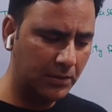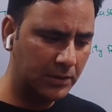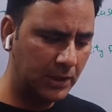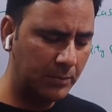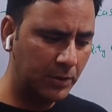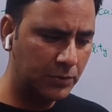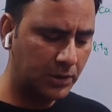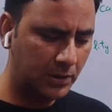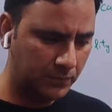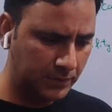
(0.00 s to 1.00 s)
the amount
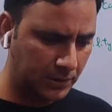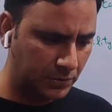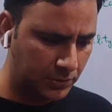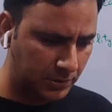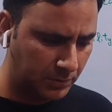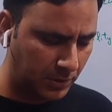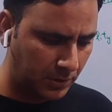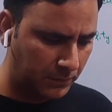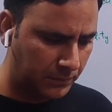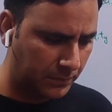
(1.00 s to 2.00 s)
of the quantum of